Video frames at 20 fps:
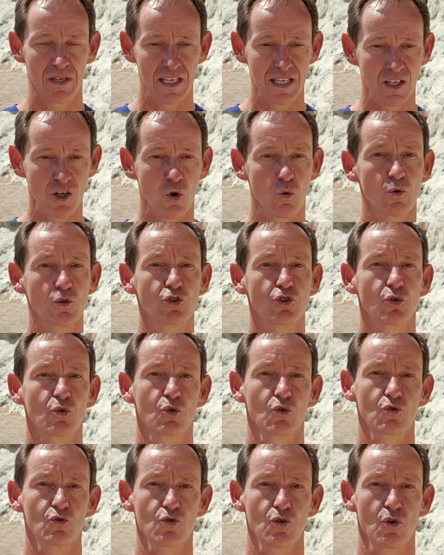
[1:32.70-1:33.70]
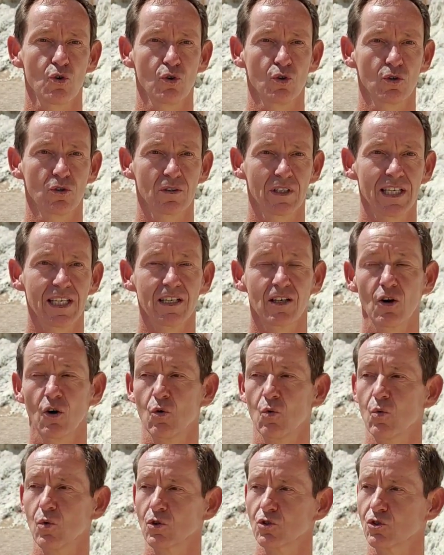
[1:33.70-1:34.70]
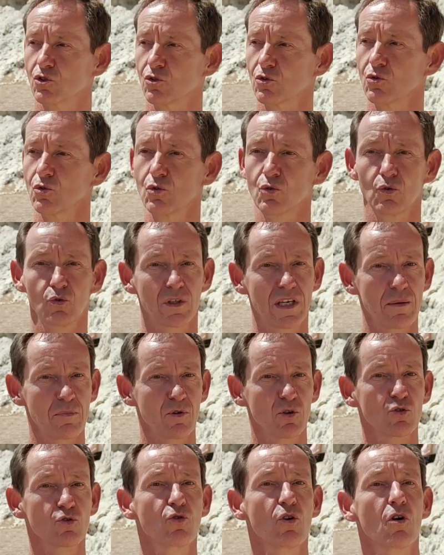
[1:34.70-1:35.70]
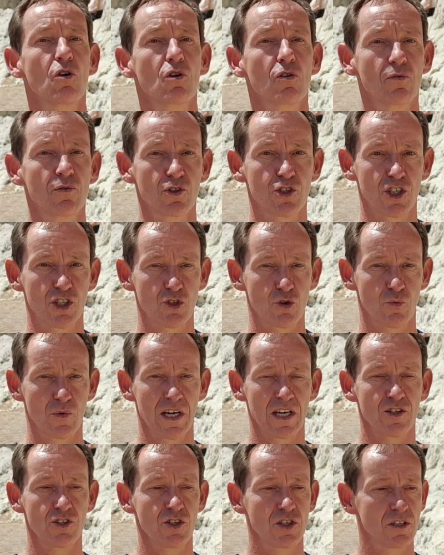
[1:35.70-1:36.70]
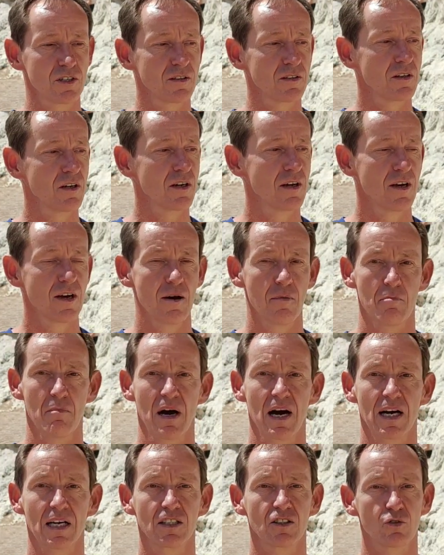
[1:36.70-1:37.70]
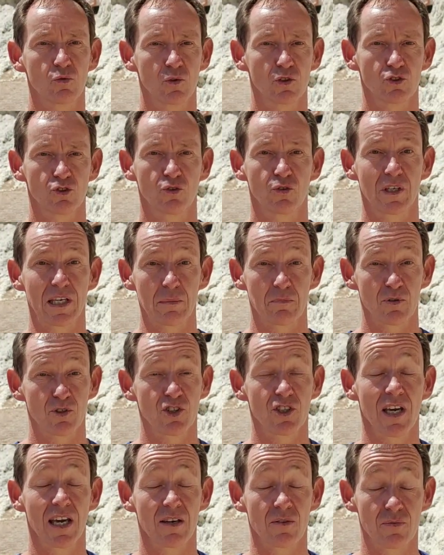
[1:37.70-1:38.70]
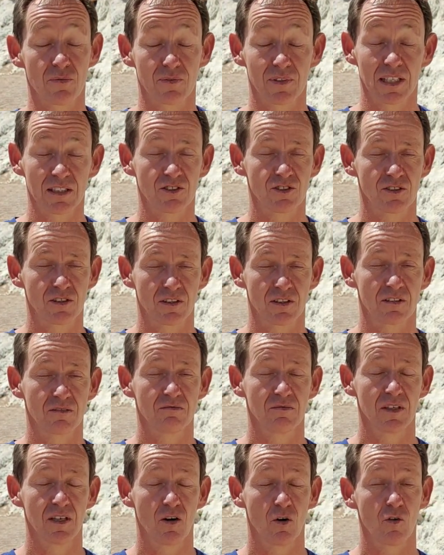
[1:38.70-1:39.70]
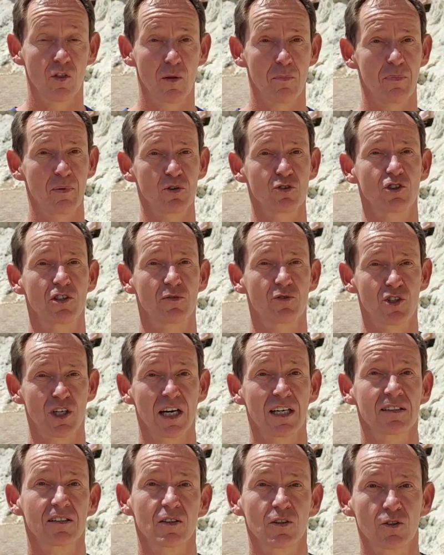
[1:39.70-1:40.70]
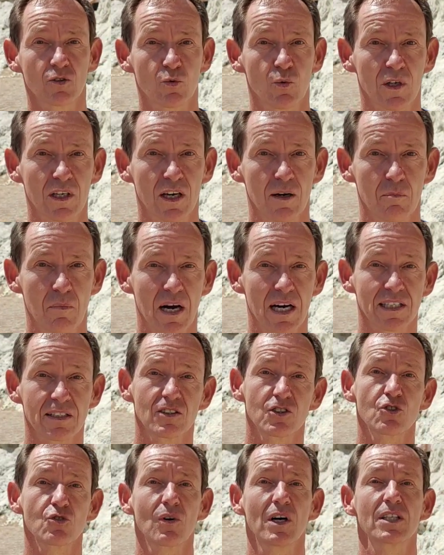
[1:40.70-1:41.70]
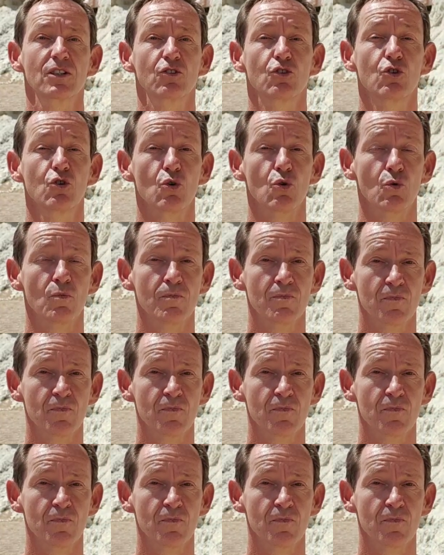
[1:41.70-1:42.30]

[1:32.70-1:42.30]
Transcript: Ego wants to control. Ego wants to keep control of a situation. mind wants to keep us safe. That's the, the positive side, that's what our mind is trying to do.